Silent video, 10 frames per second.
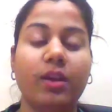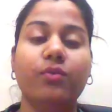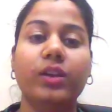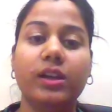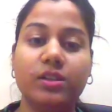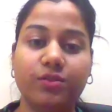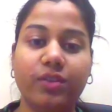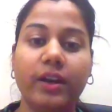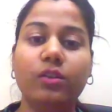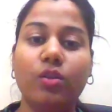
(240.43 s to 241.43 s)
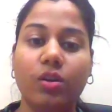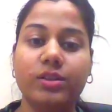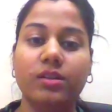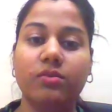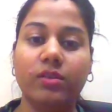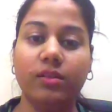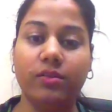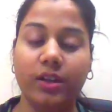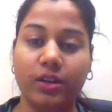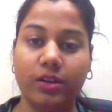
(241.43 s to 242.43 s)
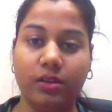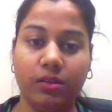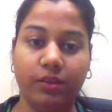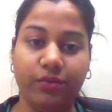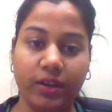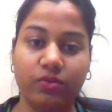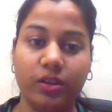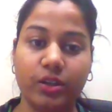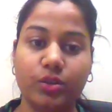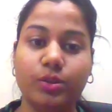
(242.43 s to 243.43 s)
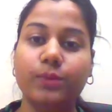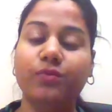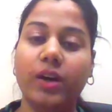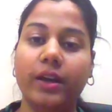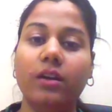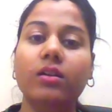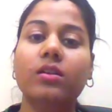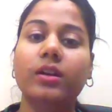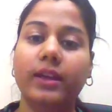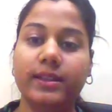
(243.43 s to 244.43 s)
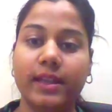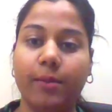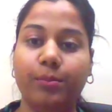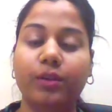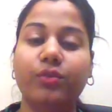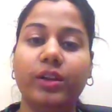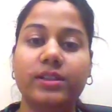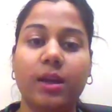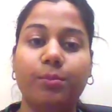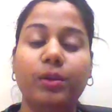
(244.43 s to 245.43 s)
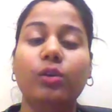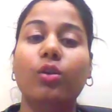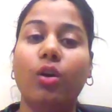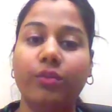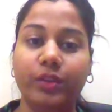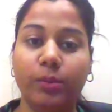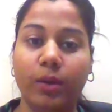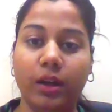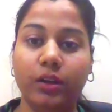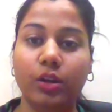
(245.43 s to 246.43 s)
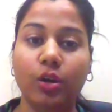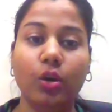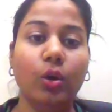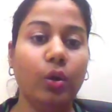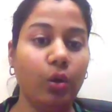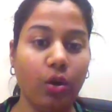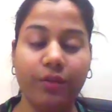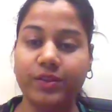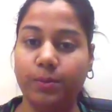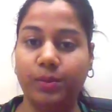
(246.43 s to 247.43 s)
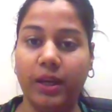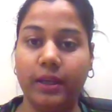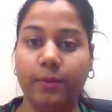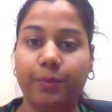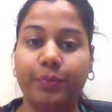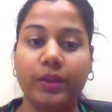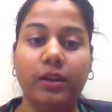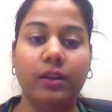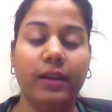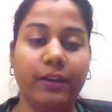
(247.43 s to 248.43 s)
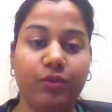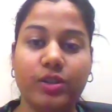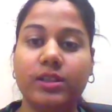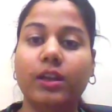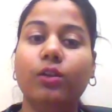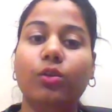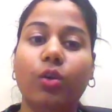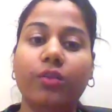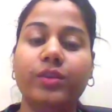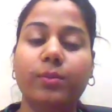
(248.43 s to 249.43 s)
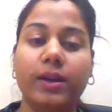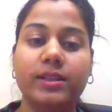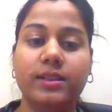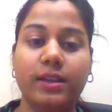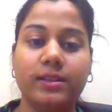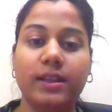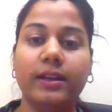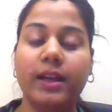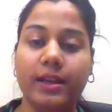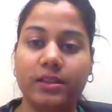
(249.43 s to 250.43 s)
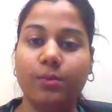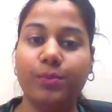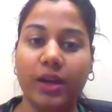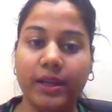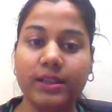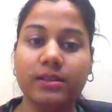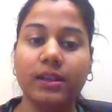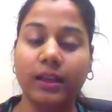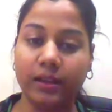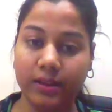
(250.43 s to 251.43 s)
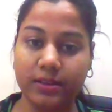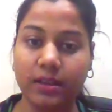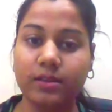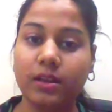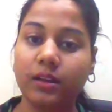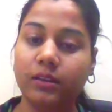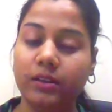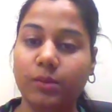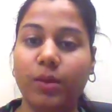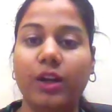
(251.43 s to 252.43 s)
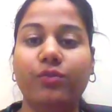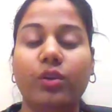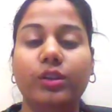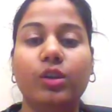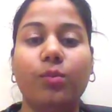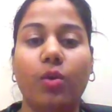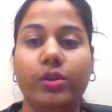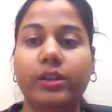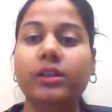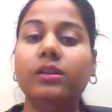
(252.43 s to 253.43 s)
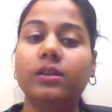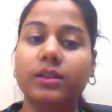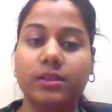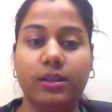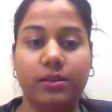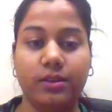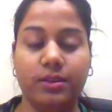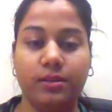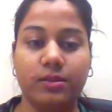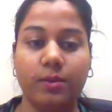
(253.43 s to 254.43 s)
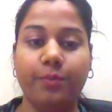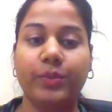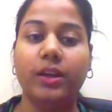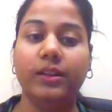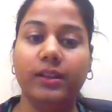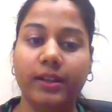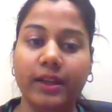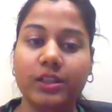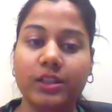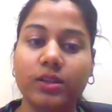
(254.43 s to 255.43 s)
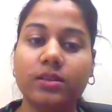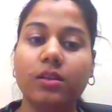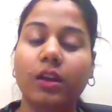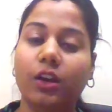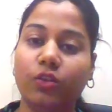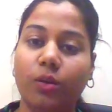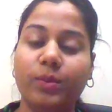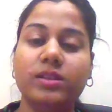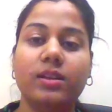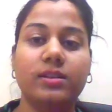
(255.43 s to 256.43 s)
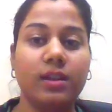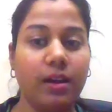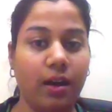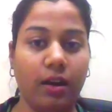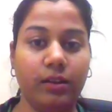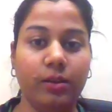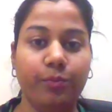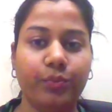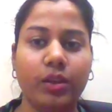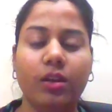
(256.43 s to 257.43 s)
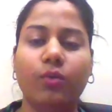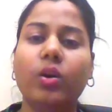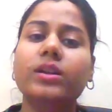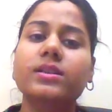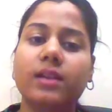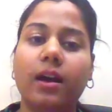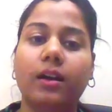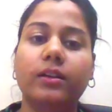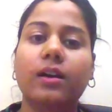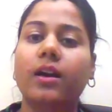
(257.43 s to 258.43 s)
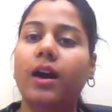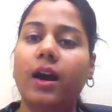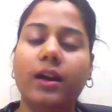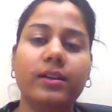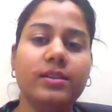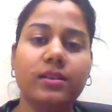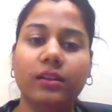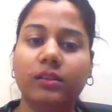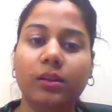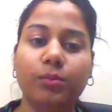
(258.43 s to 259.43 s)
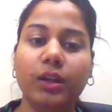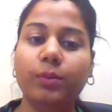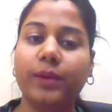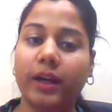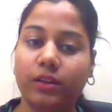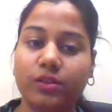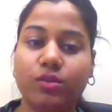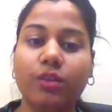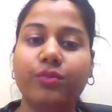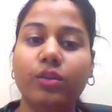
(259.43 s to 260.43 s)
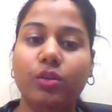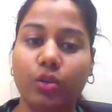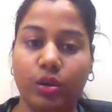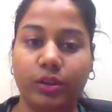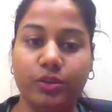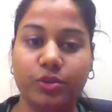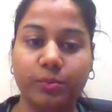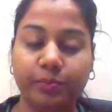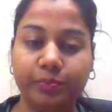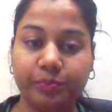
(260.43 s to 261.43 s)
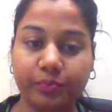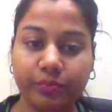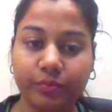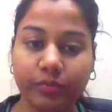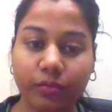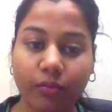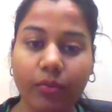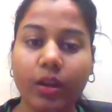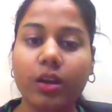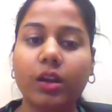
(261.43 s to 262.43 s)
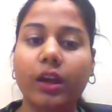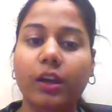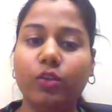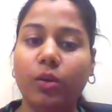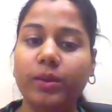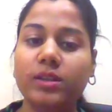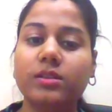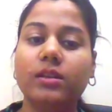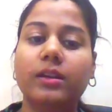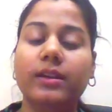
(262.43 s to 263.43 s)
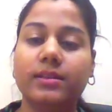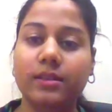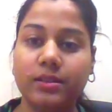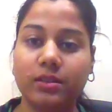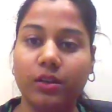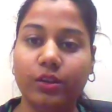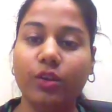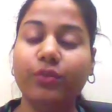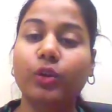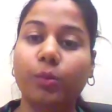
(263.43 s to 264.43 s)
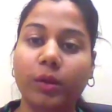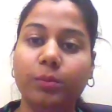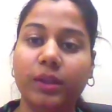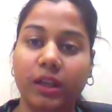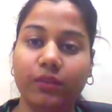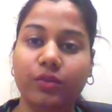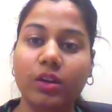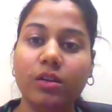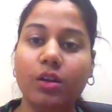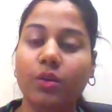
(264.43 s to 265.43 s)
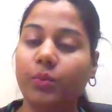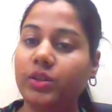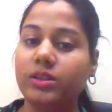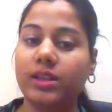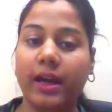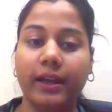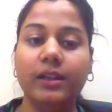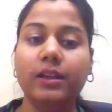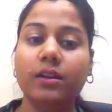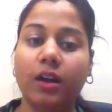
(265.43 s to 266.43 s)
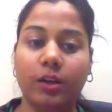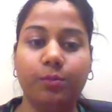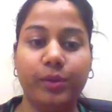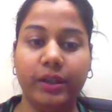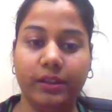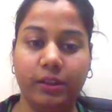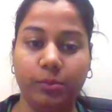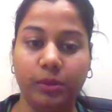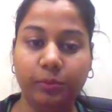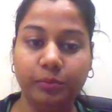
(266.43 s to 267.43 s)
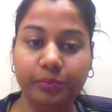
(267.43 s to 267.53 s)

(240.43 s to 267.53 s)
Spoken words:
We can define cause and effect relationship via example. For example, law of demand, law of supply. Like for say, law of demand says that as the price increases, the demand for the commodity decreases. The next is economics is our art. What is art? Art is nothing but practice of knowledge. Economics is the study of human behavior which is highly unpredictable.